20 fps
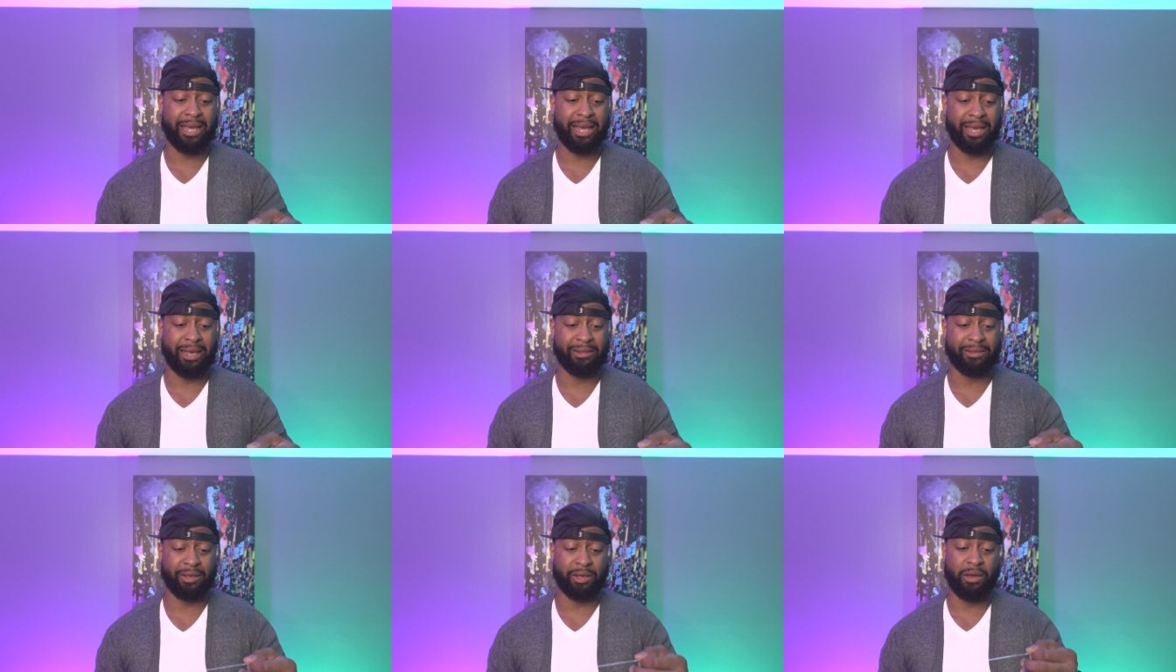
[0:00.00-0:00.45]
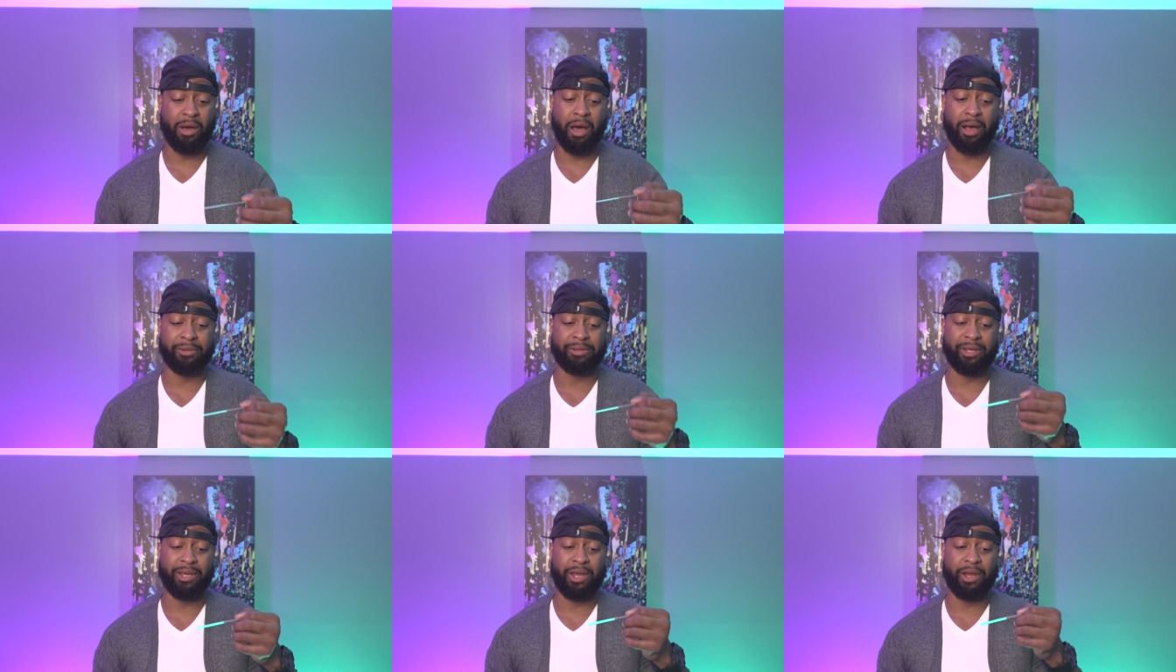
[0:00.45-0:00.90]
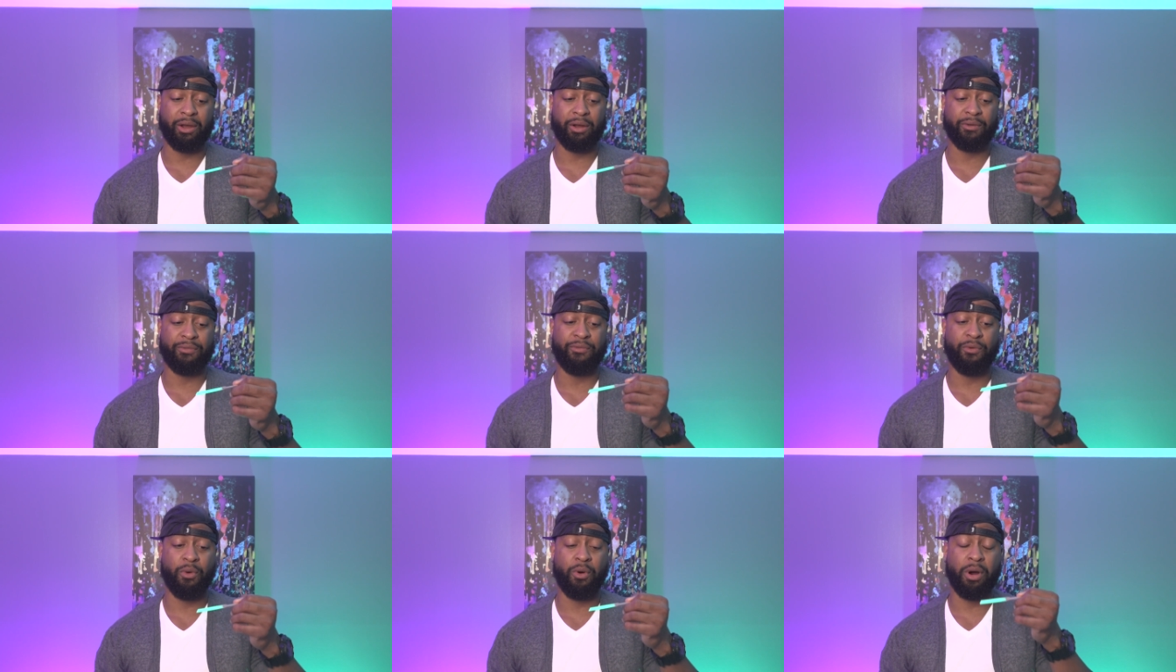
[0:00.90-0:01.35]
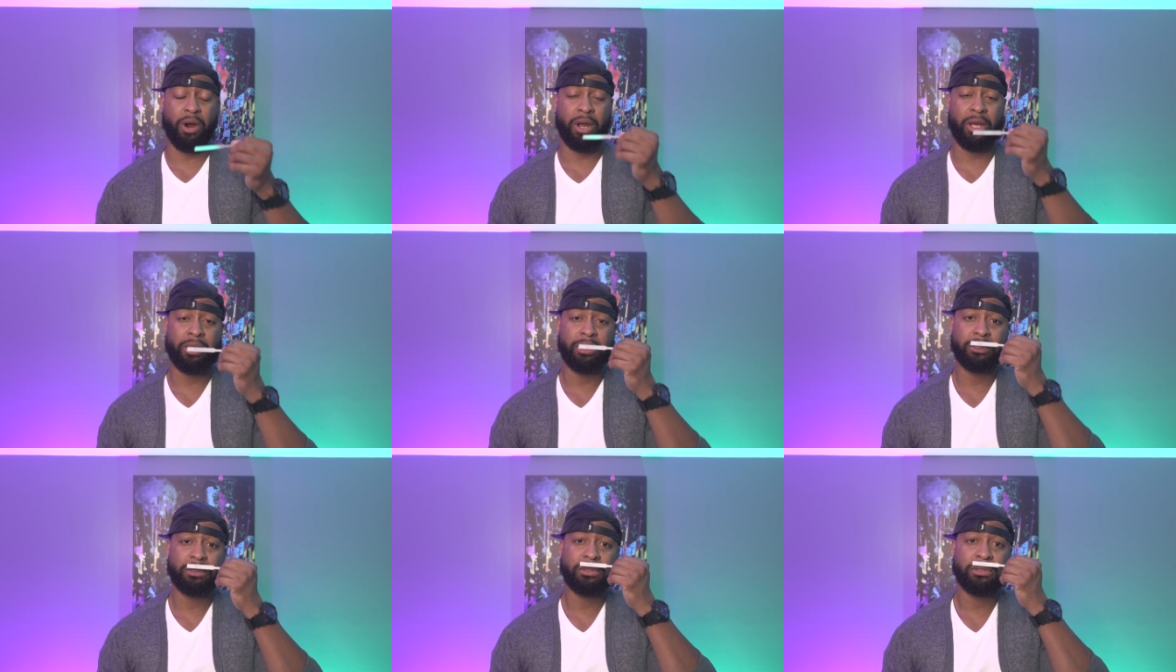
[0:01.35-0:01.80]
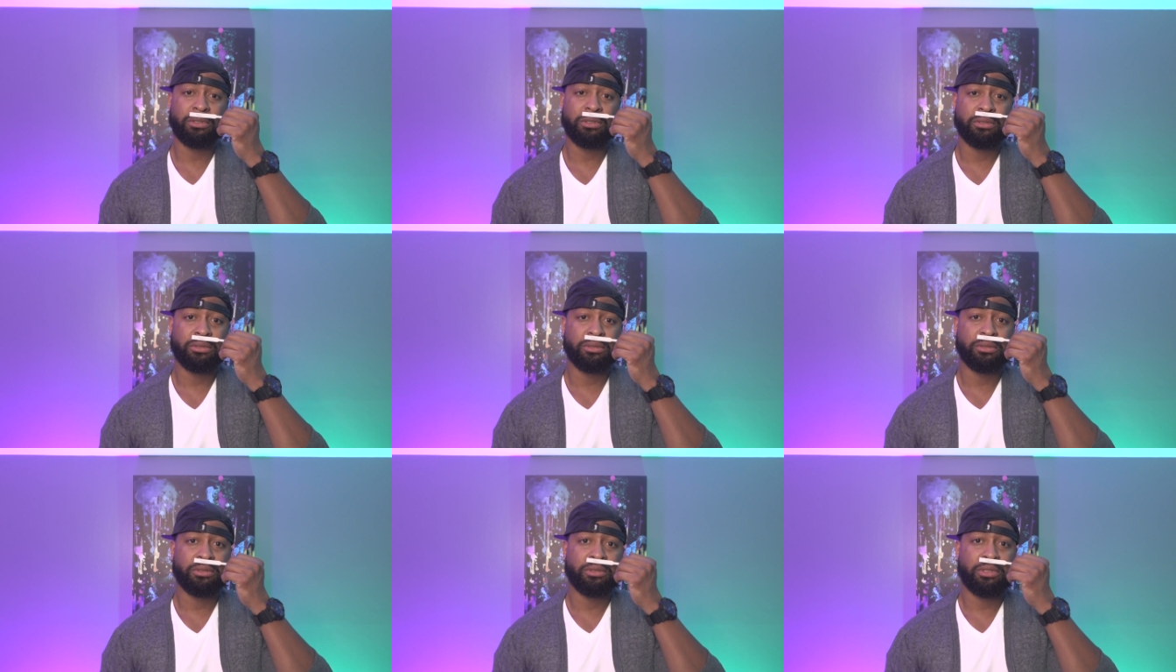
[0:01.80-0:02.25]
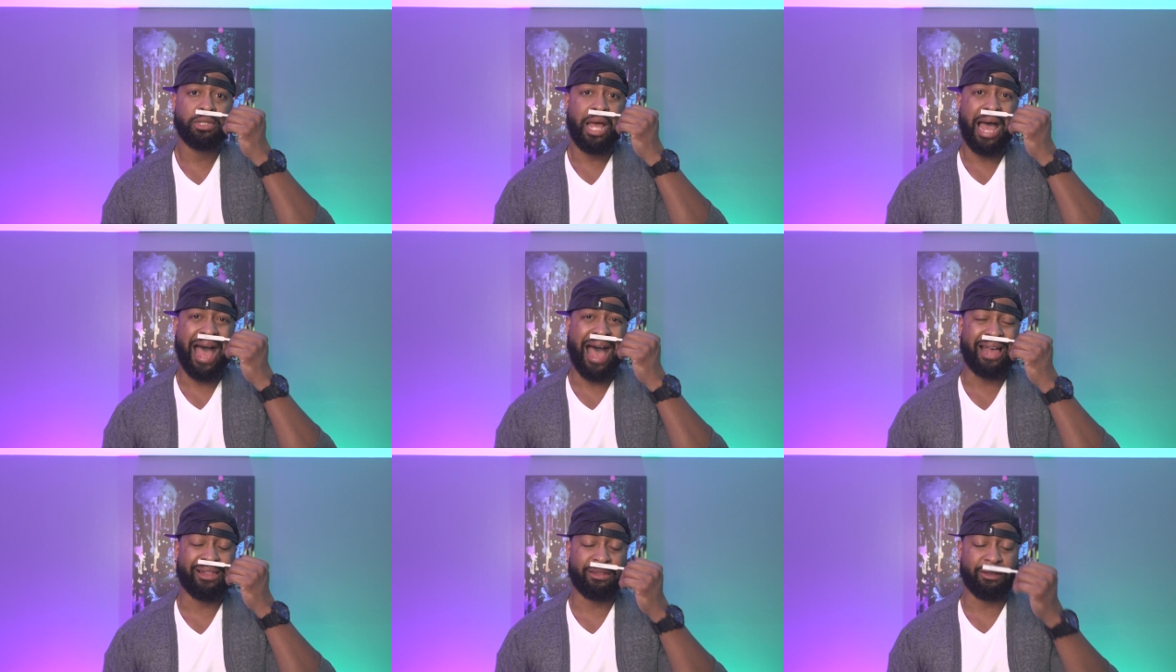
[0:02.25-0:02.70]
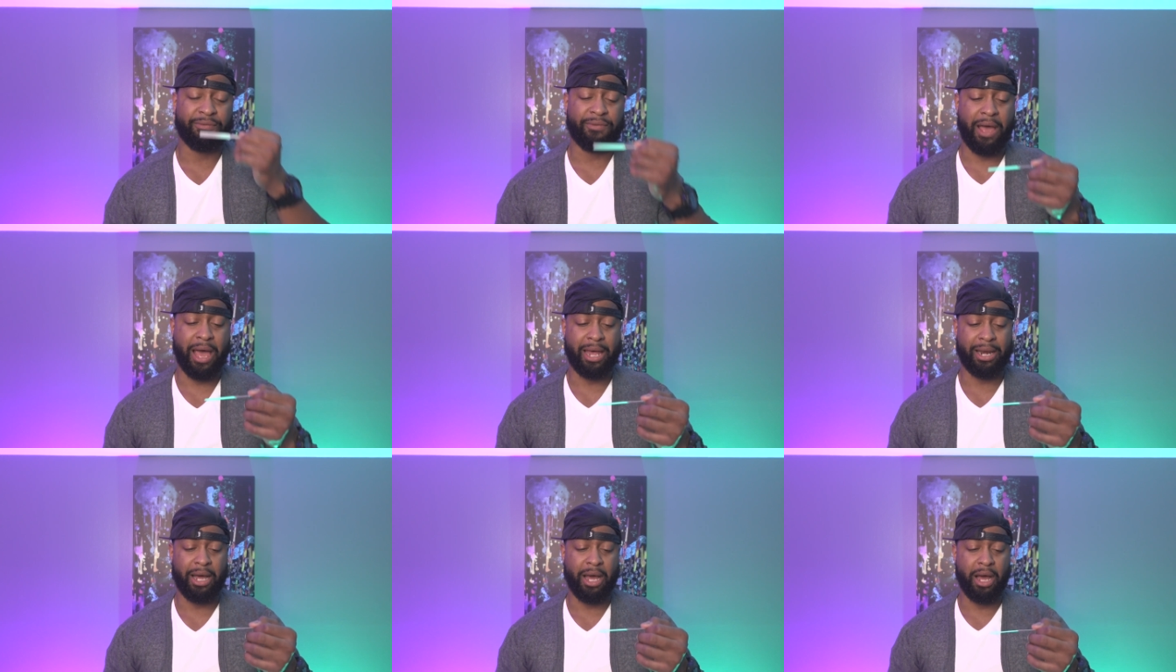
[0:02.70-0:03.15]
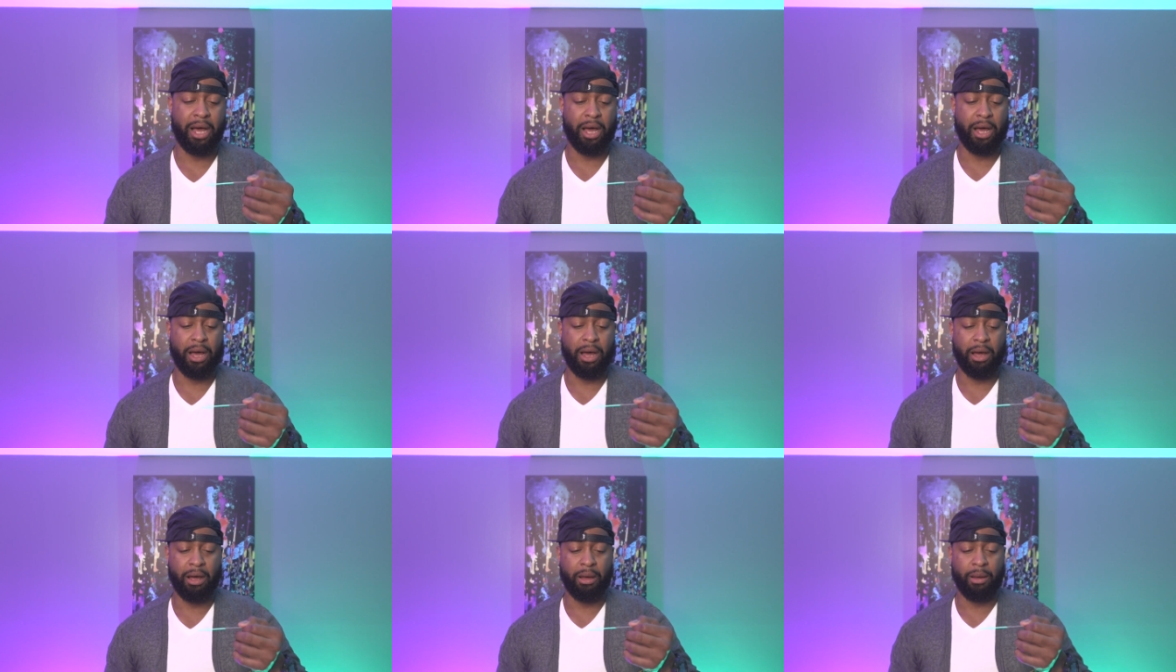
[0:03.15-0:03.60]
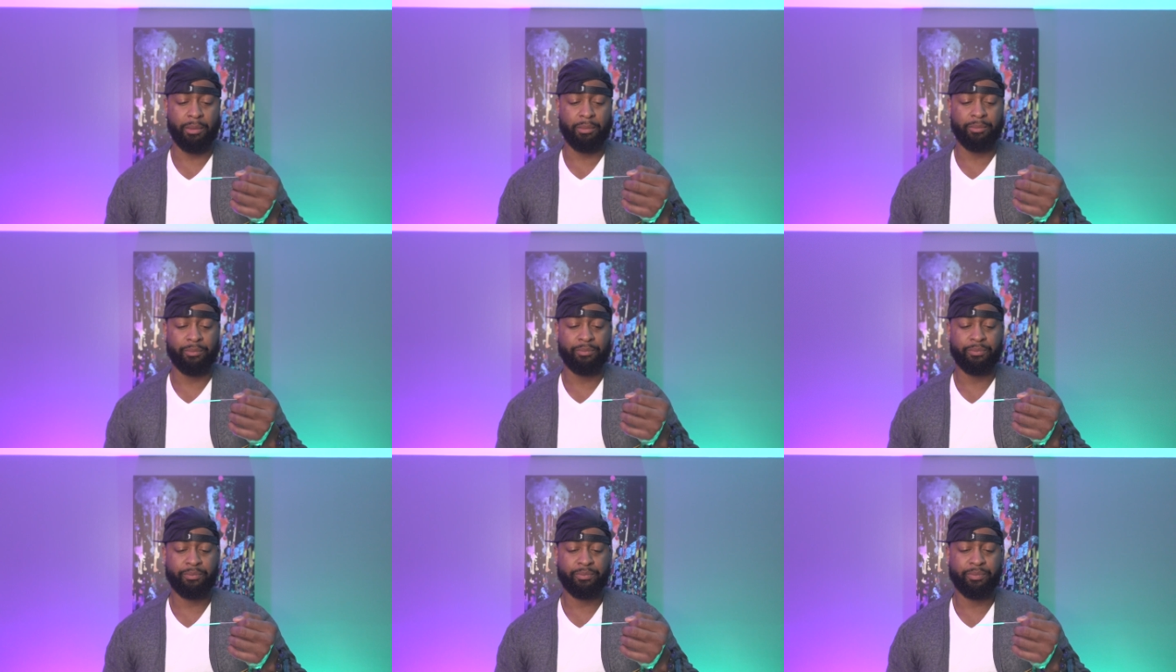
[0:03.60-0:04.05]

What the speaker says: is the cost here for Hacivat.